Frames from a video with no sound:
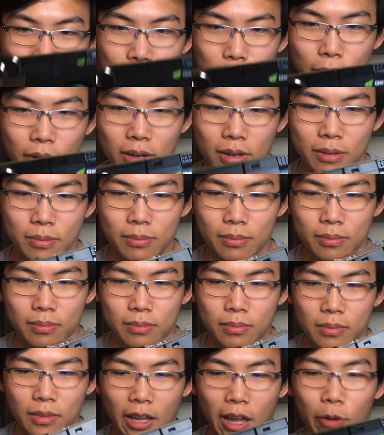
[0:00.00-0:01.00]
But
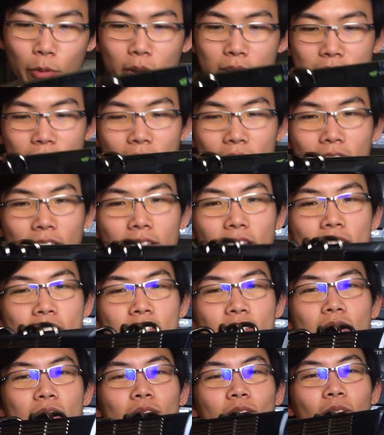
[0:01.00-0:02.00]
anyways, I think
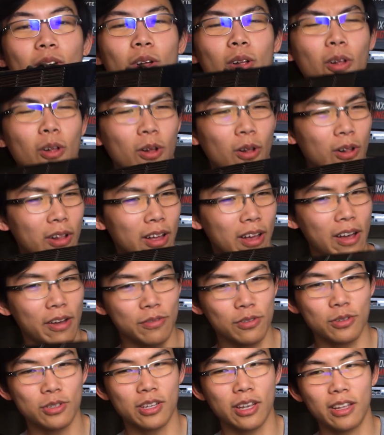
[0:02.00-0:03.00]
that's all I have
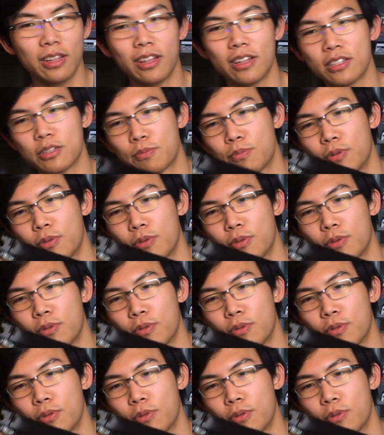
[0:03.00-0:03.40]
to say that's